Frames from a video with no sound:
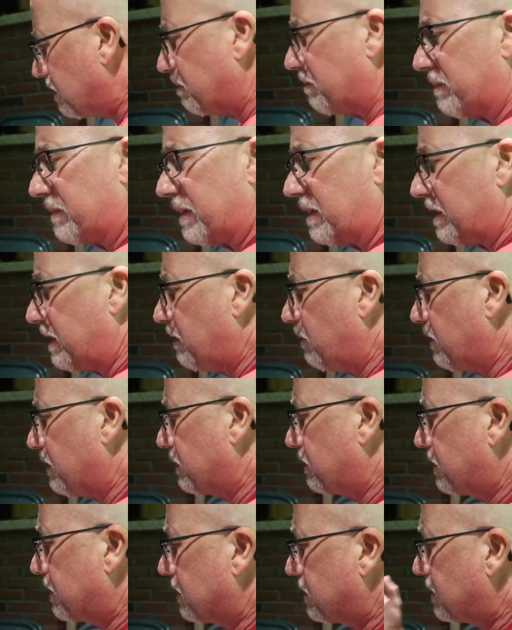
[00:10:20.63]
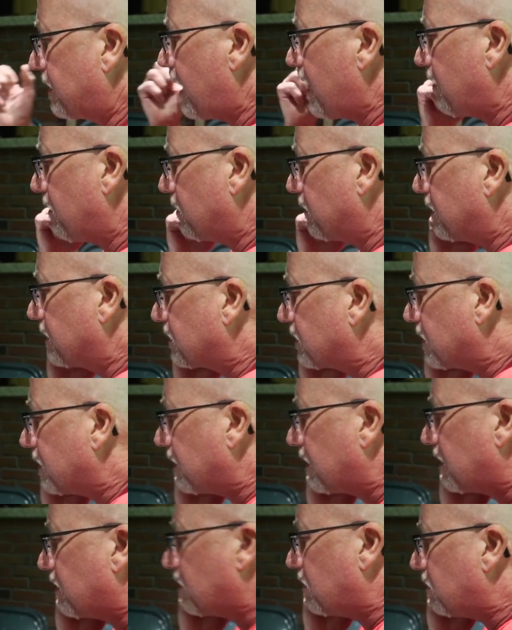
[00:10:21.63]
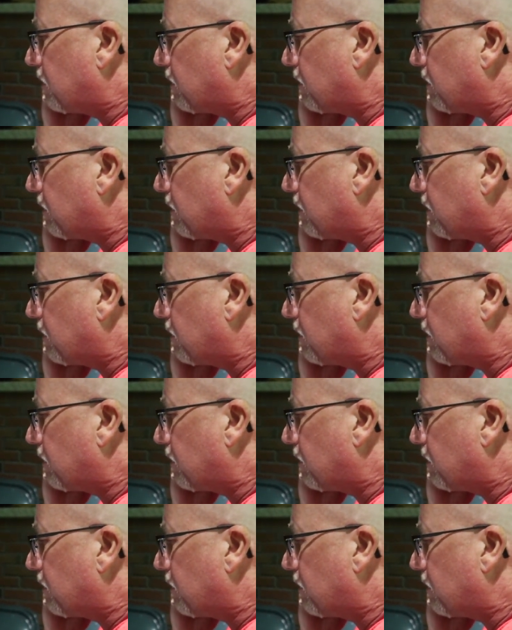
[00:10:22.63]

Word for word: he, he went to town on this, didn't he?